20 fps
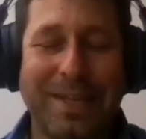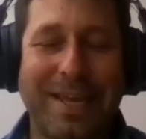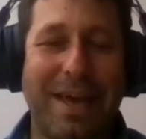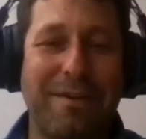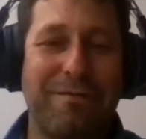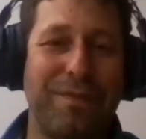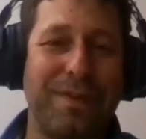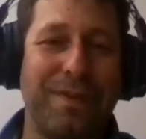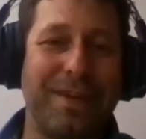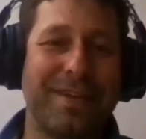
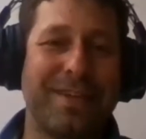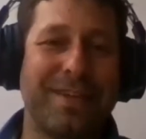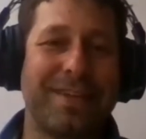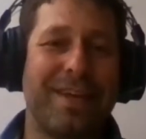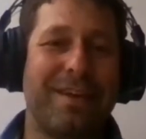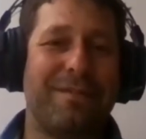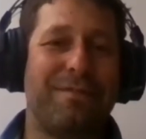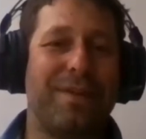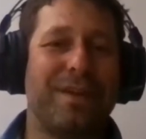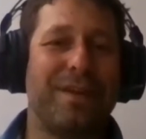I think
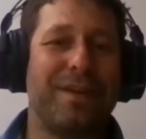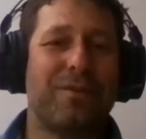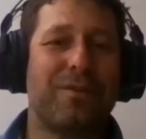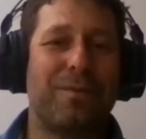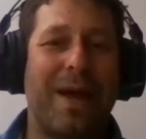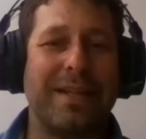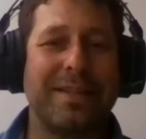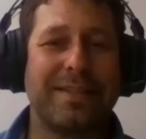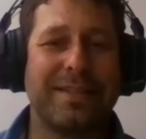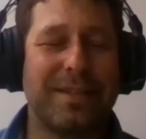I think
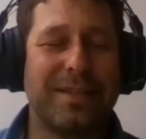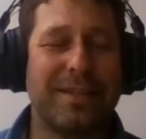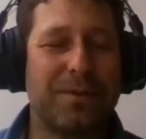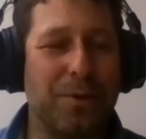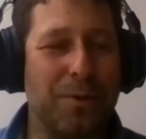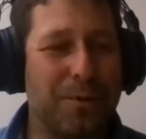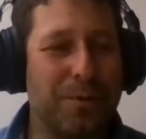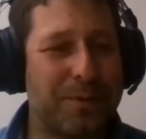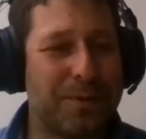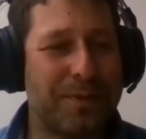Grant
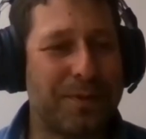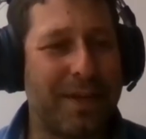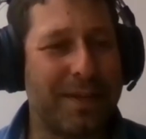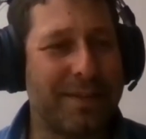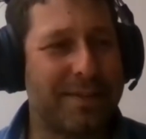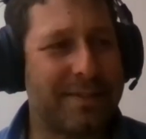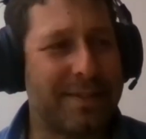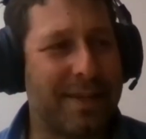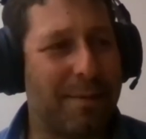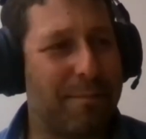Cardone
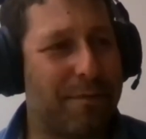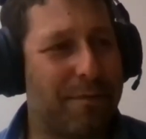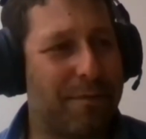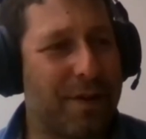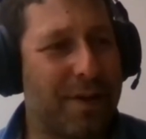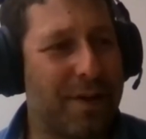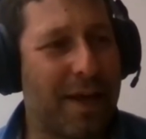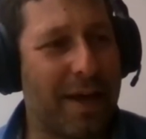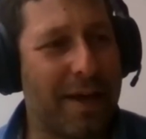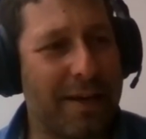said
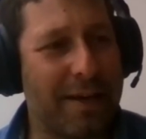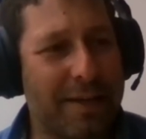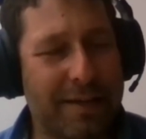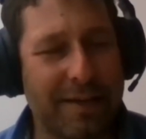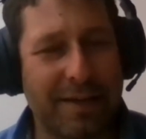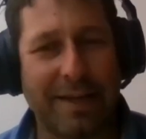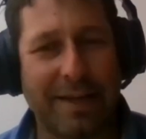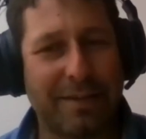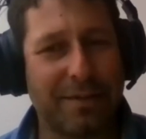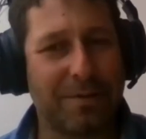something like
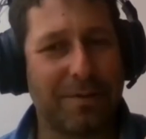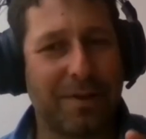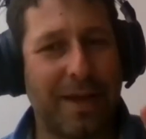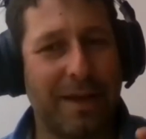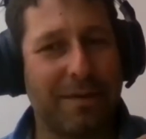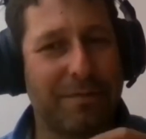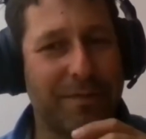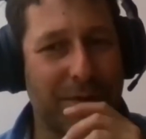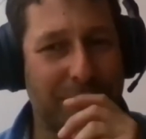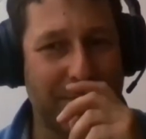I don't I
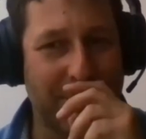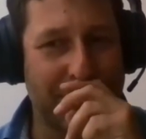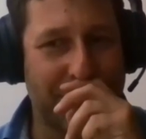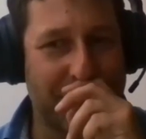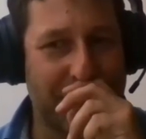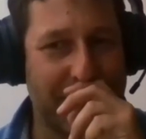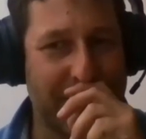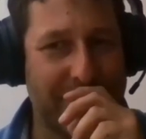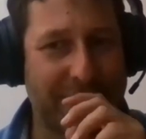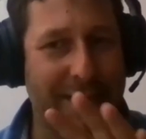have, don't
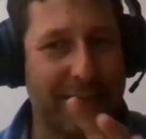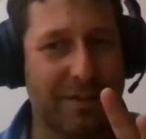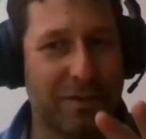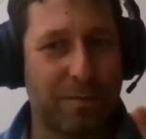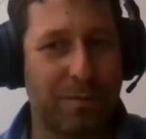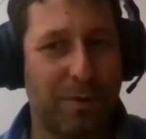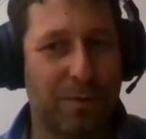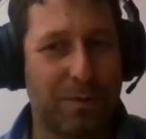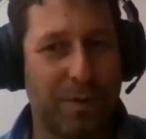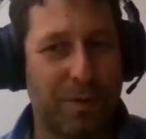have the
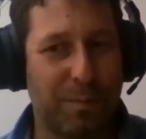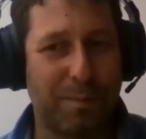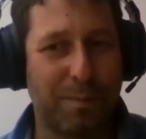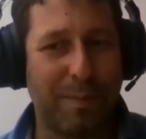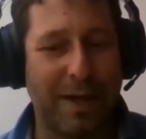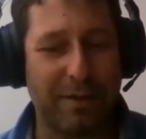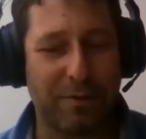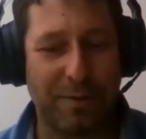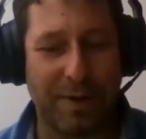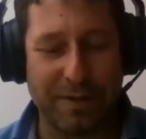exact quote in my
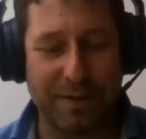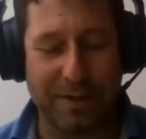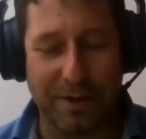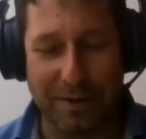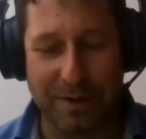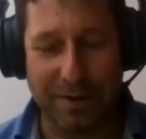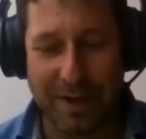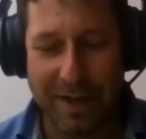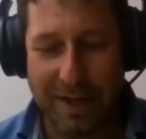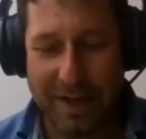mind right
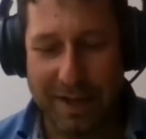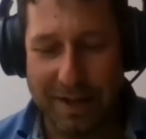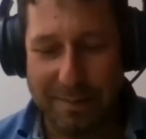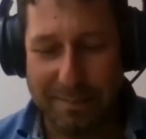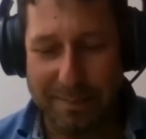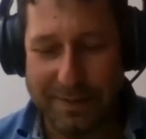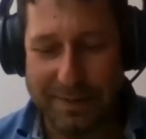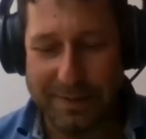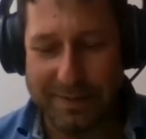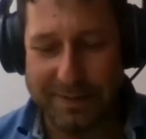now,
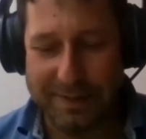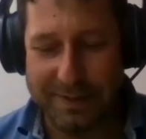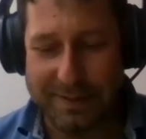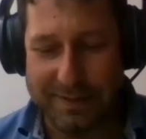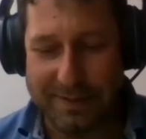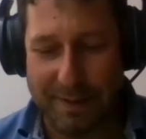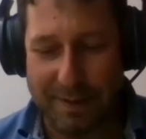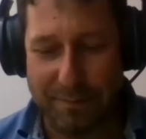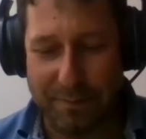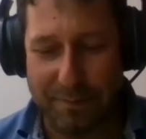but he
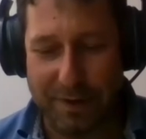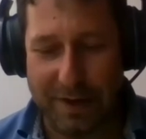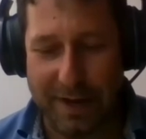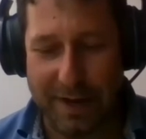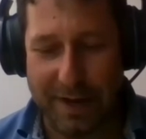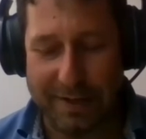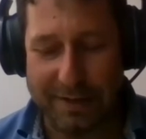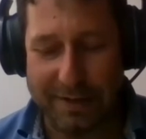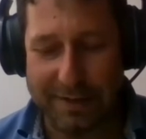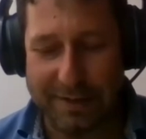said something
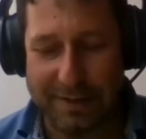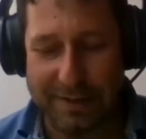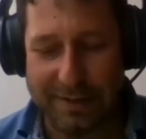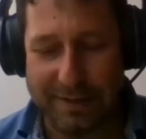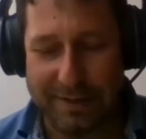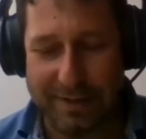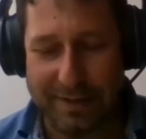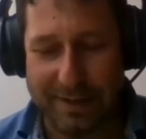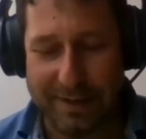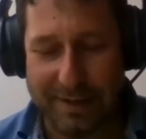like
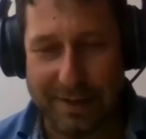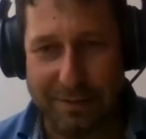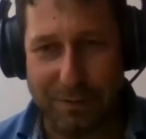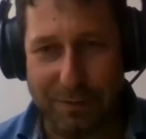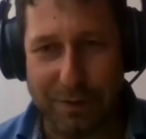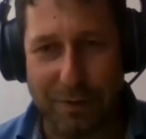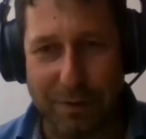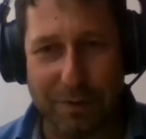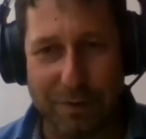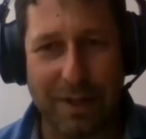uh, if
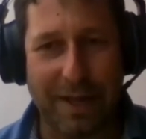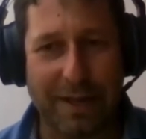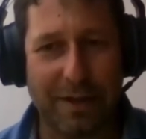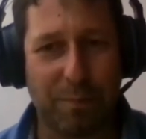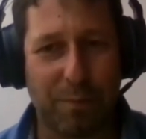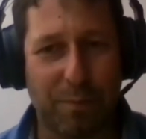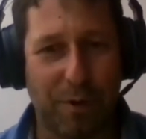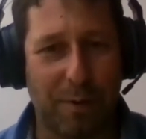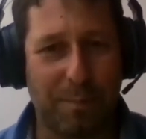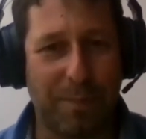you don't
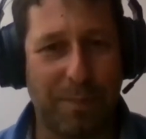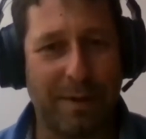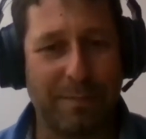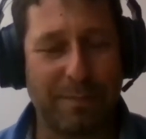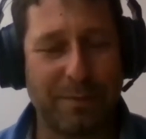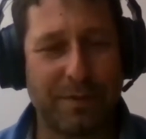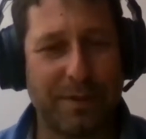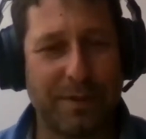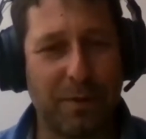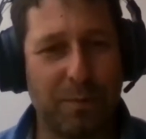like
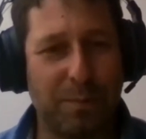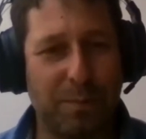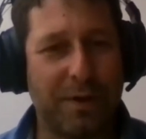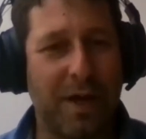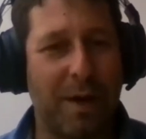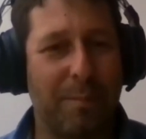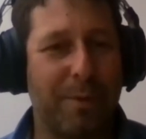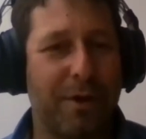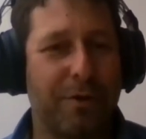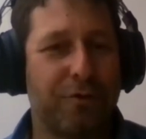problems, don't
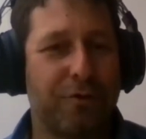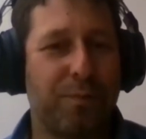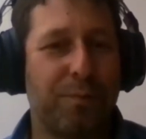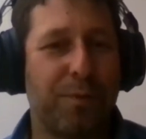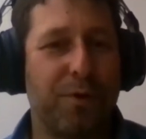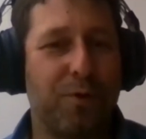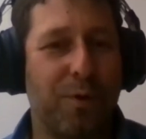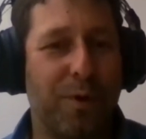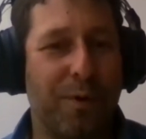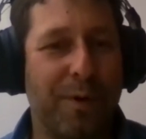become an
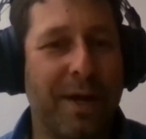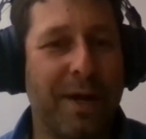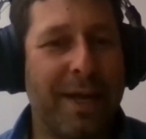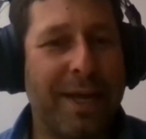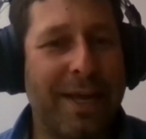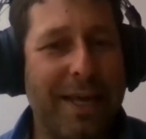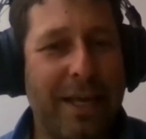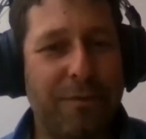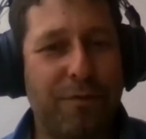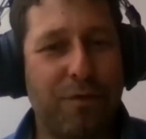entrepreneur.
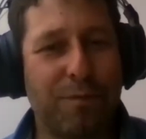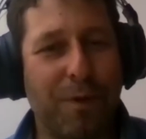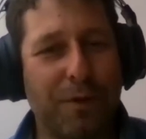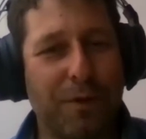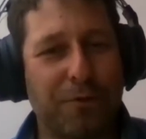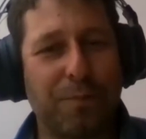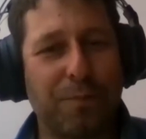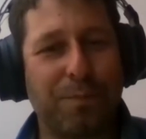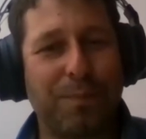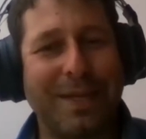If you
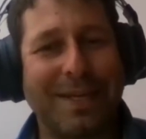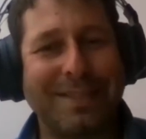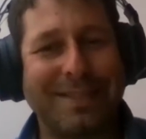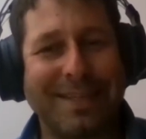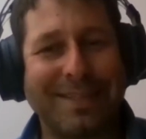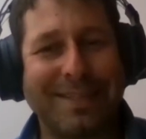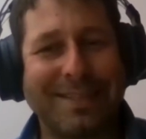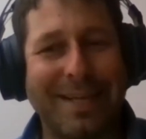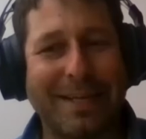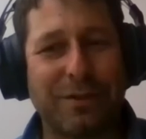want to be a
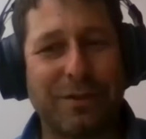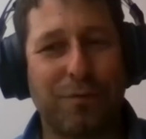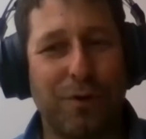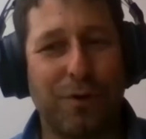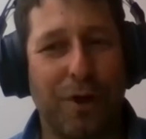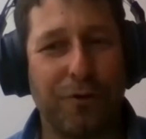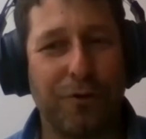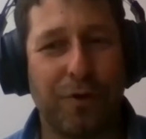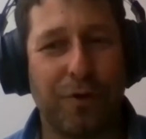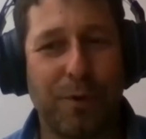
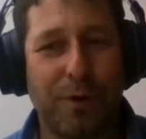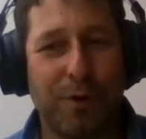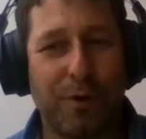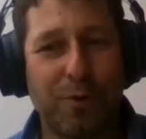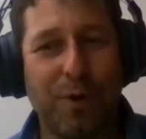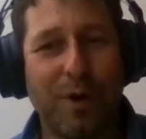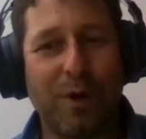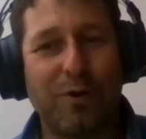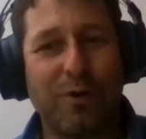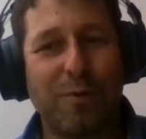successful
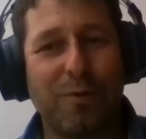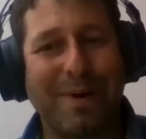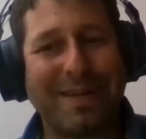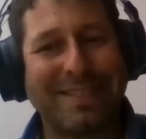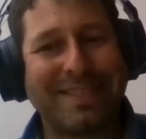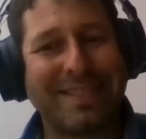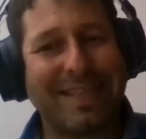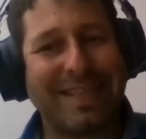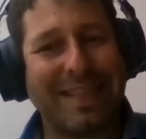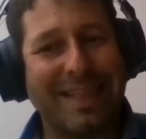entrepreneur, you
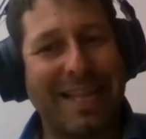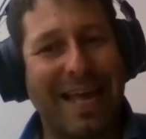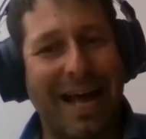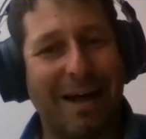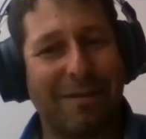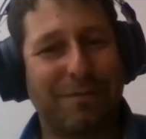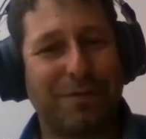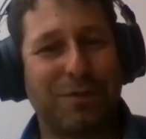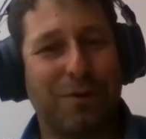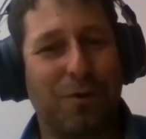must
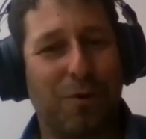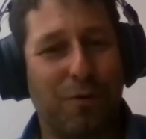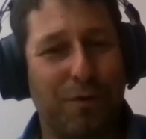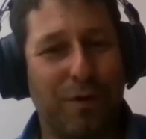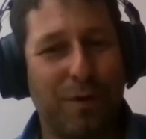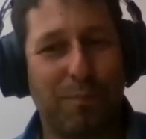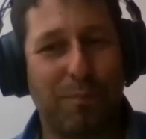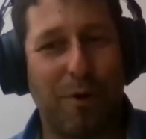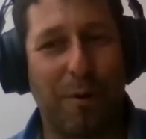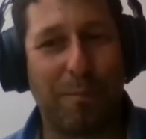love
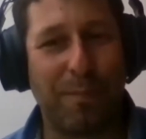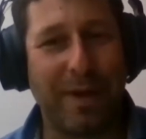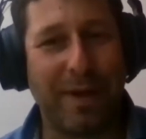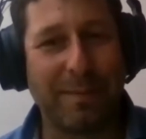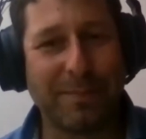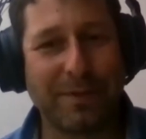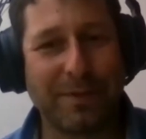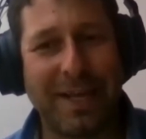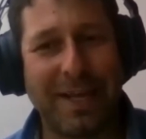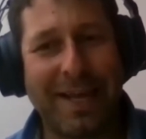solving
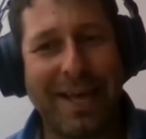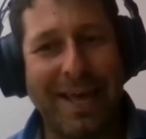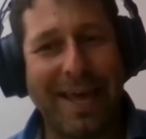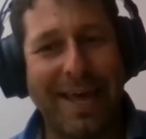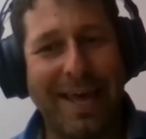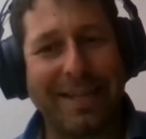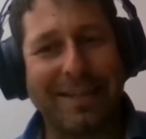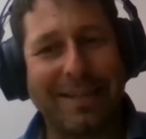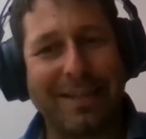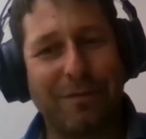problems,
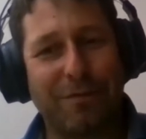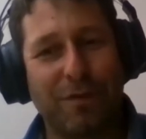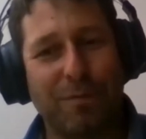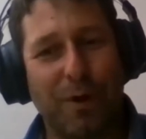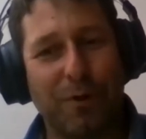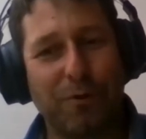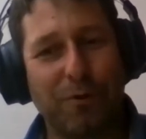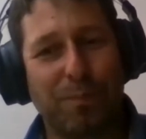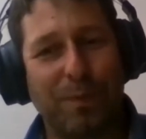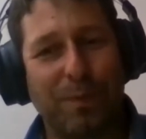and if you
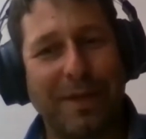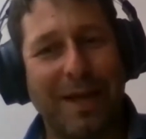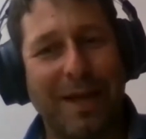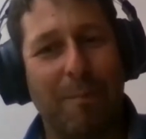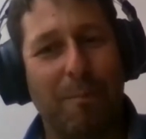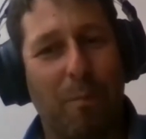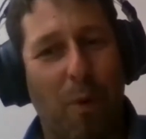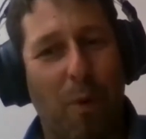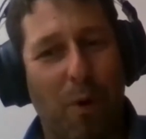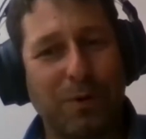want to
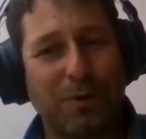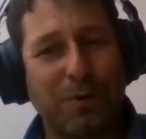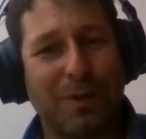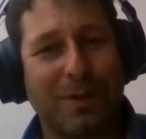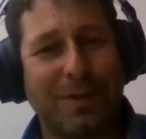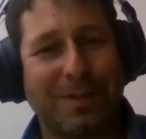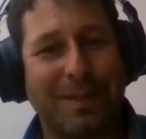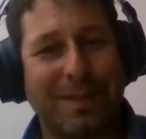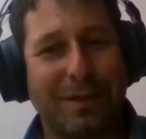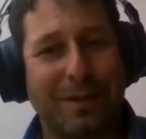become more
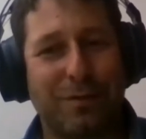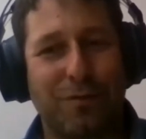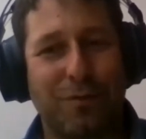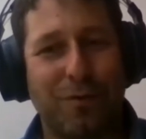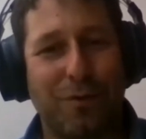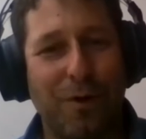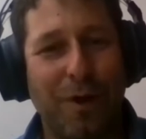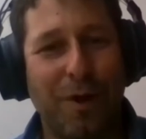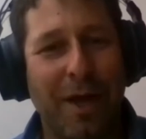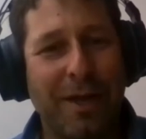
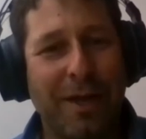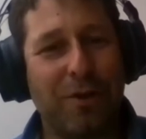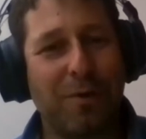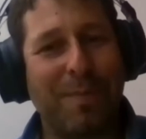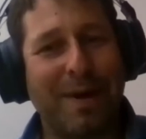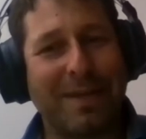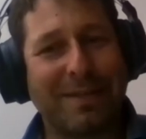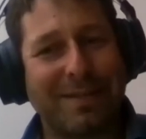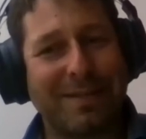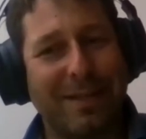successful, you
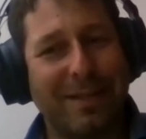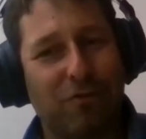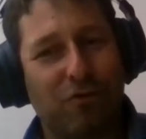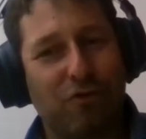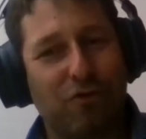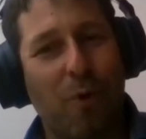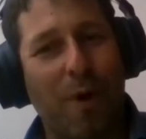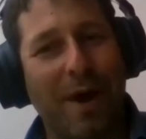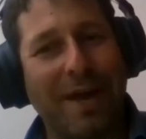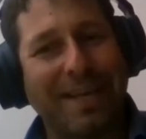must
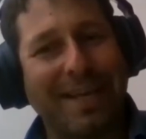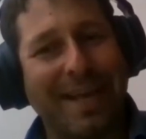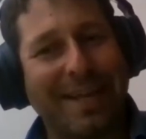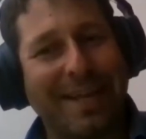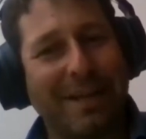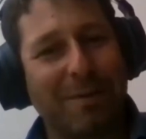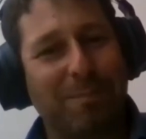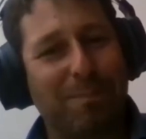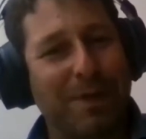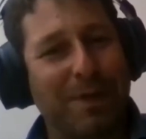enjoy
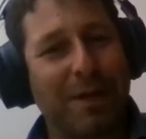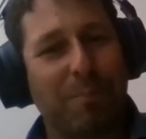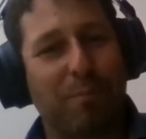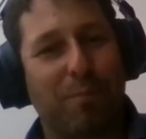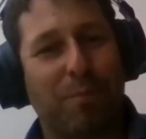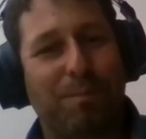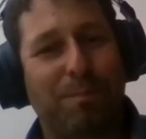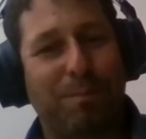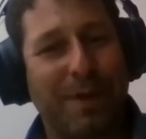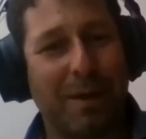getting bigger
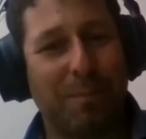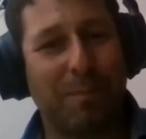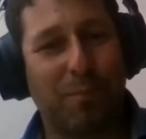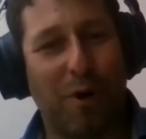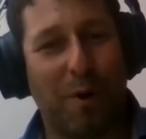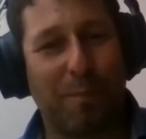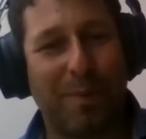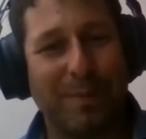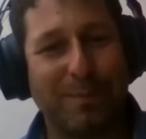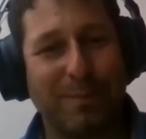bigger
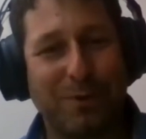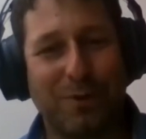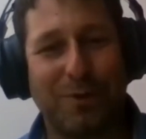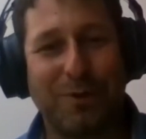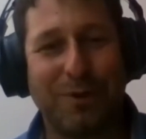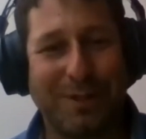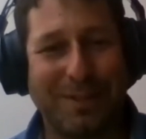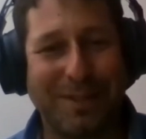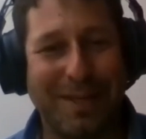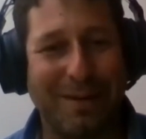problems
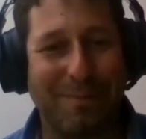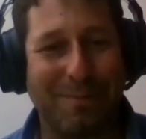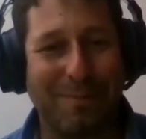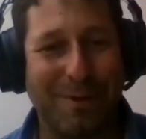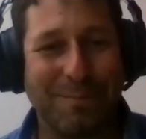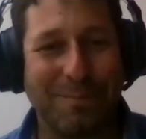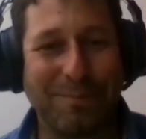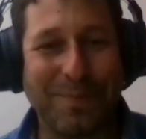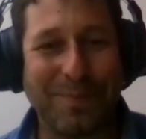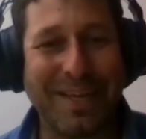on your
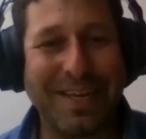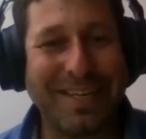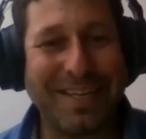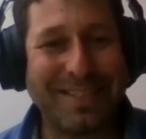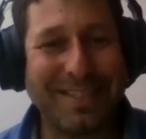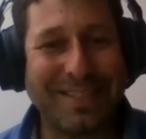table. Oh.